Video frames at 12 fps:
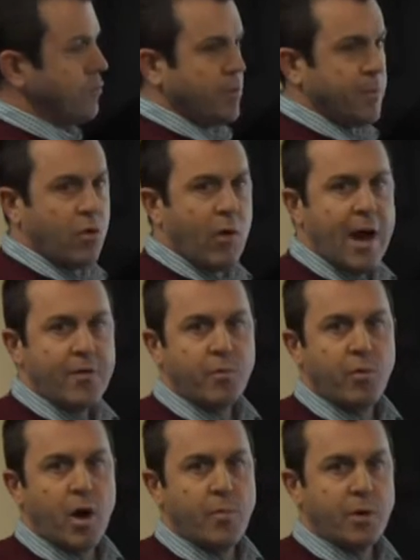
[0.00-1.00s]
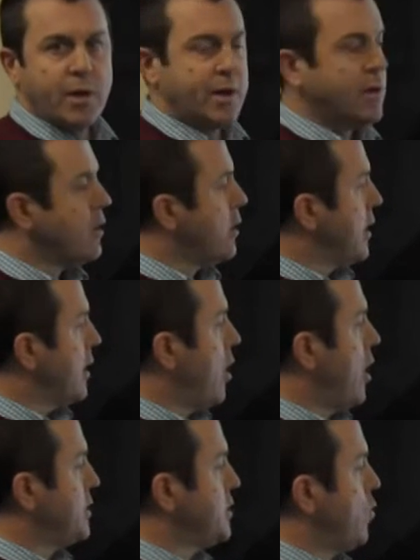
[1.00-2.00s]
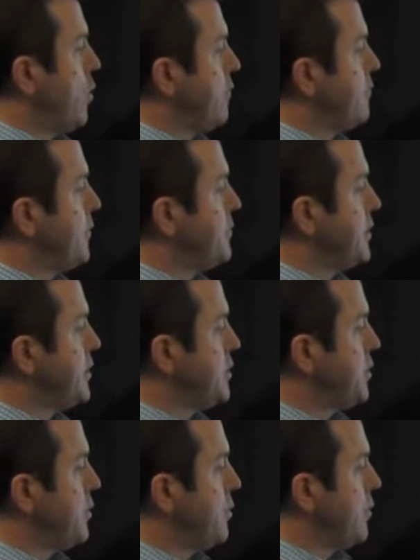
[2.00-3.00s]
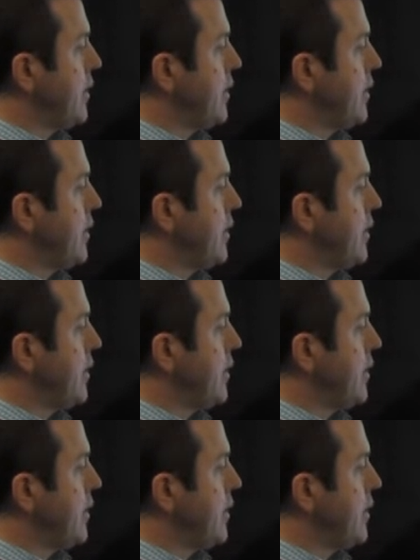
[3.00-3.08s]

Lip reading: the McGrath property and onto 152.